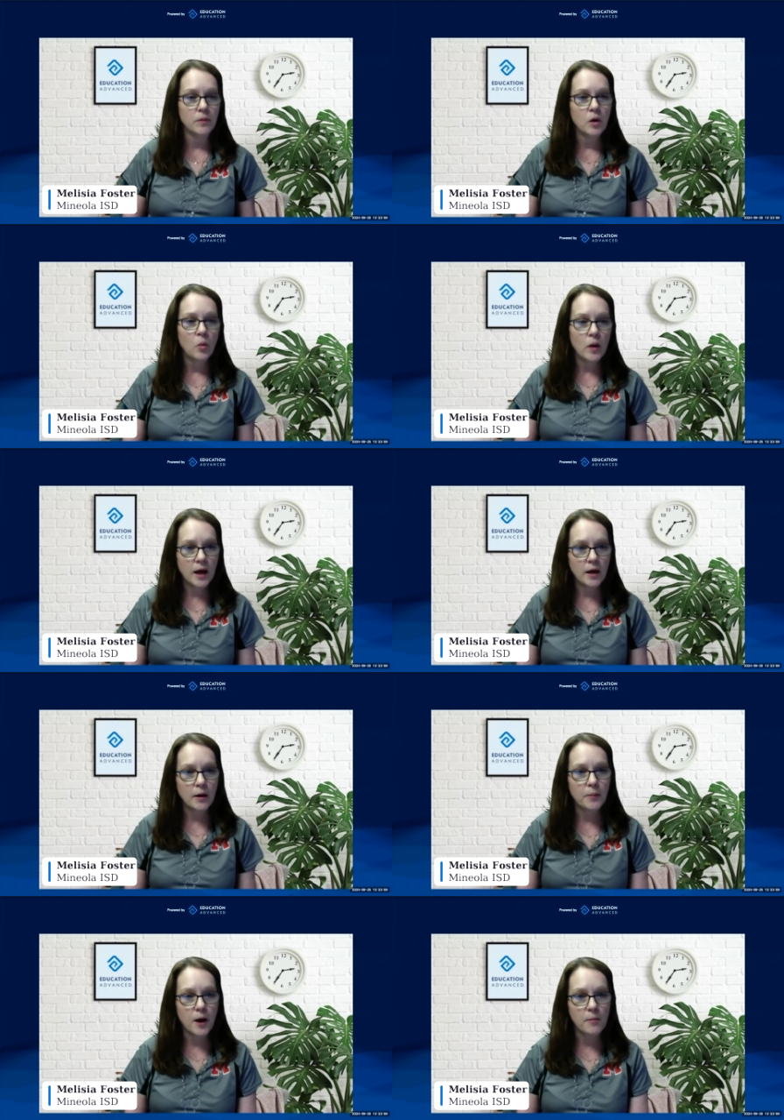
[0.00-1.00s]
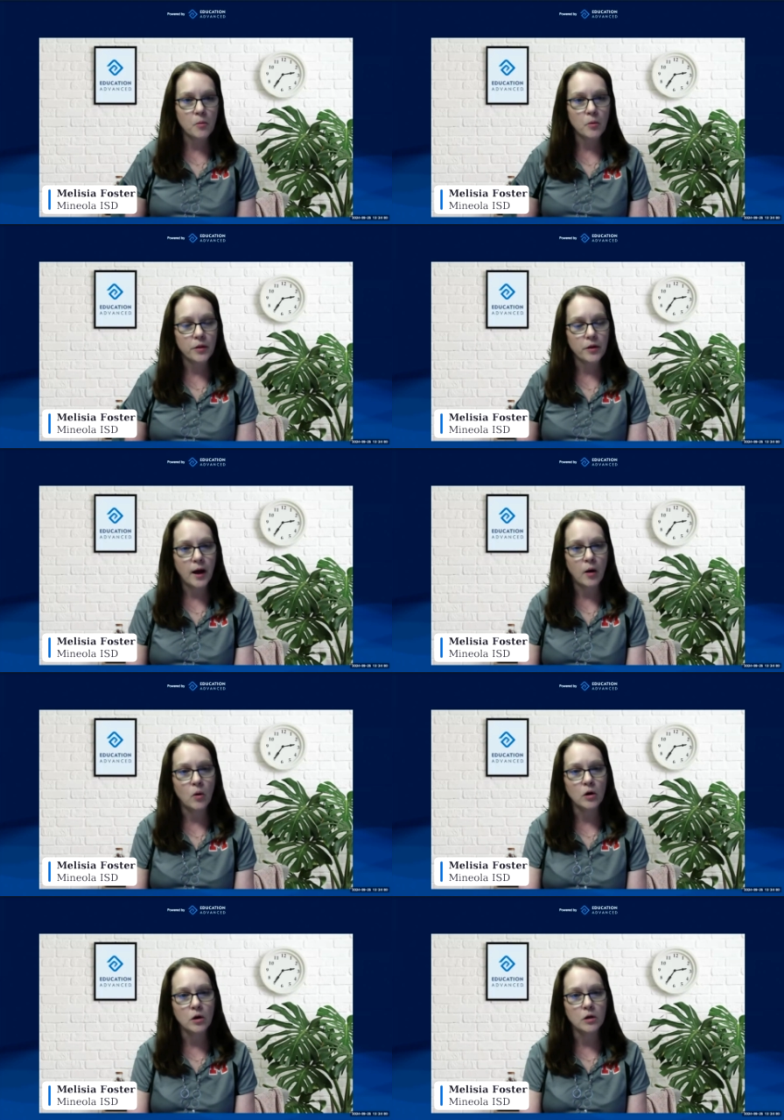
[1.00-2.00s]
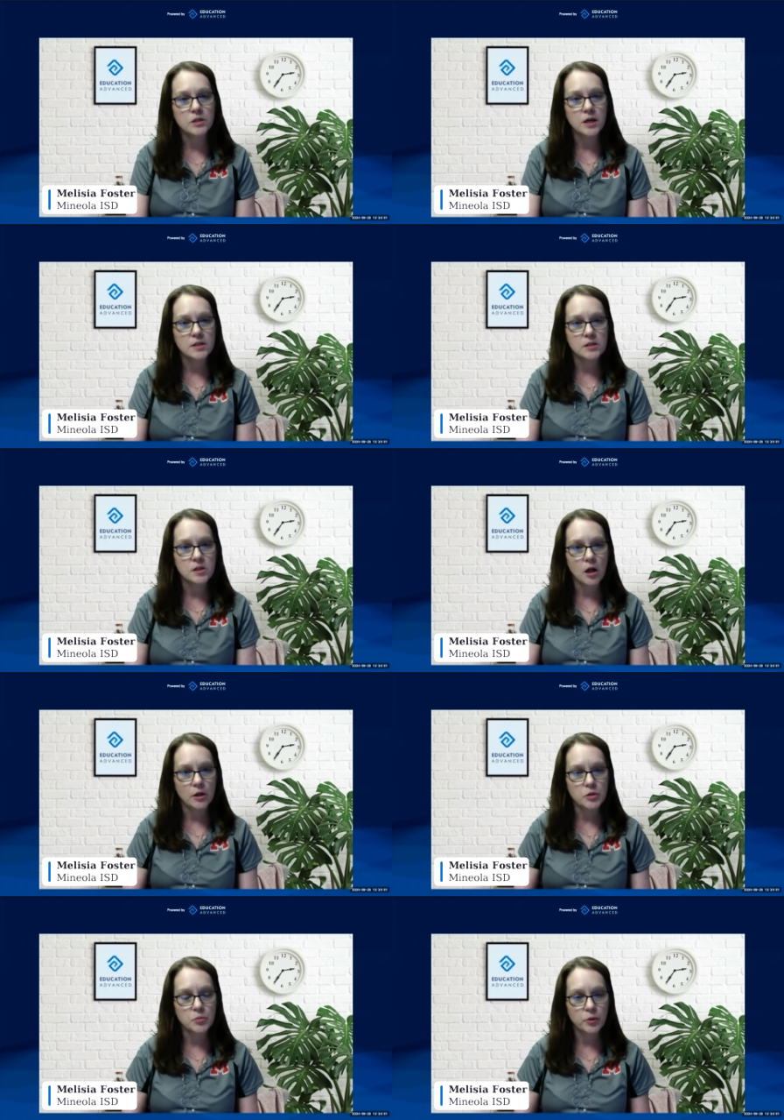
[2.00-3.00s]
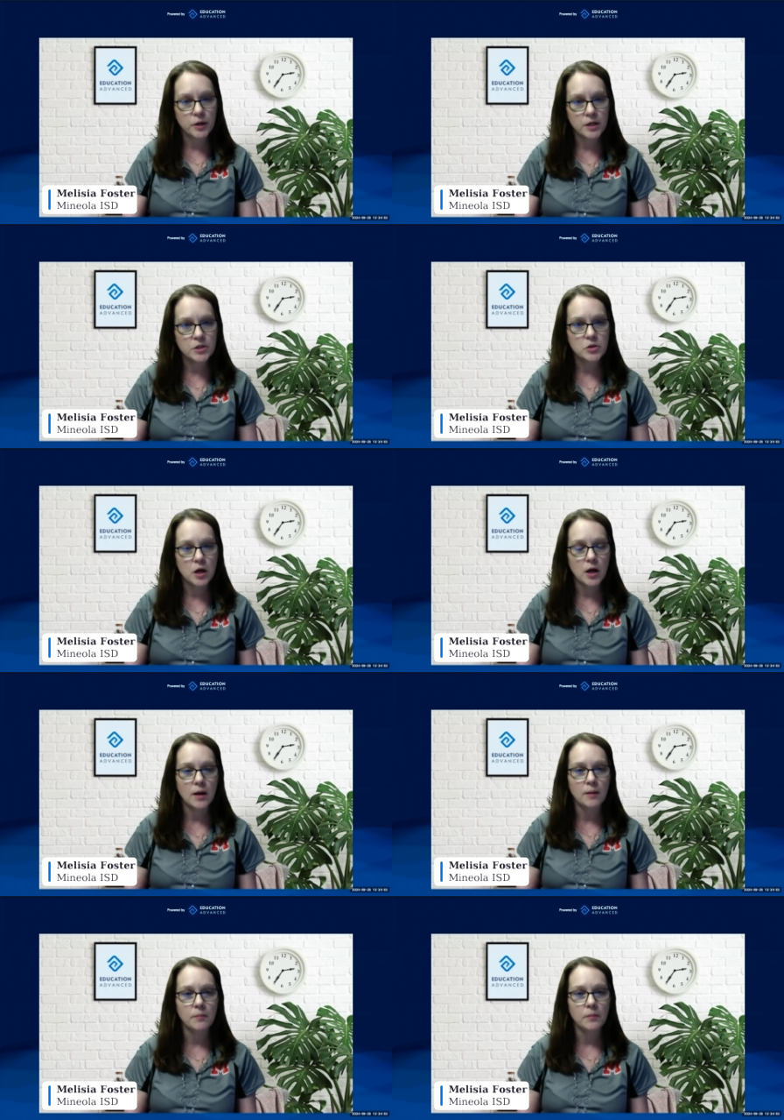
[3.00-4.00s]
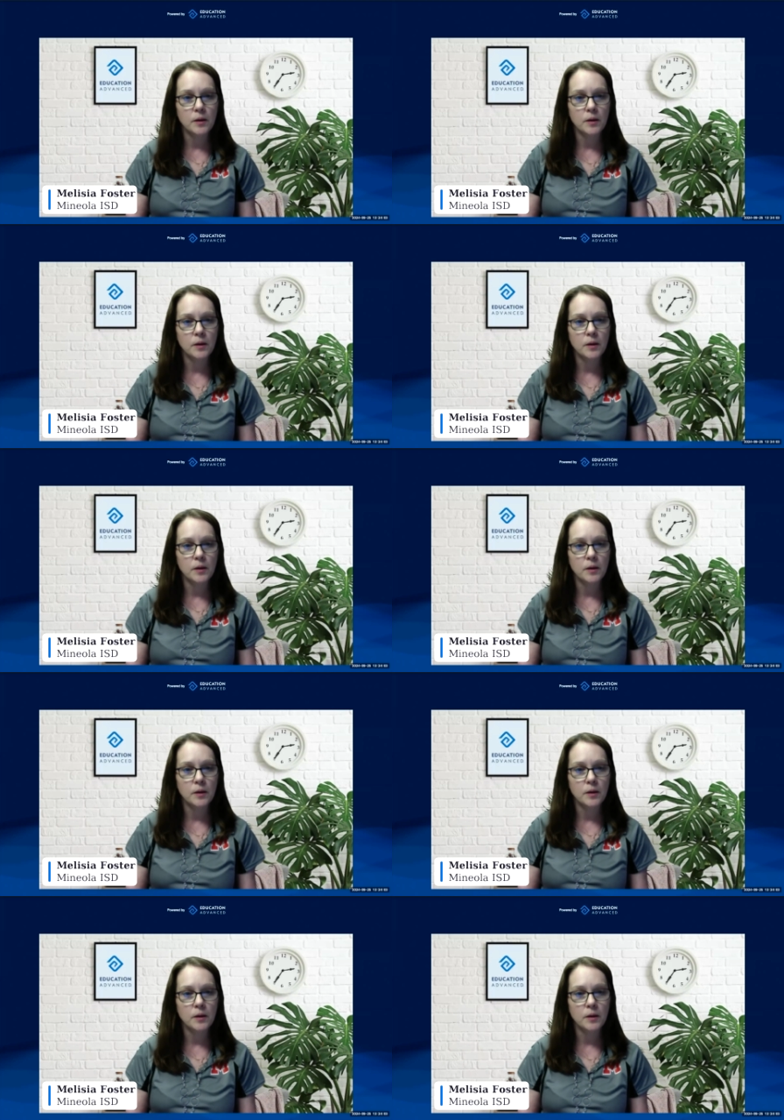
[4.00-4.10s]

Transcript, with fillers: We had a problem with our Texas College Bridge um,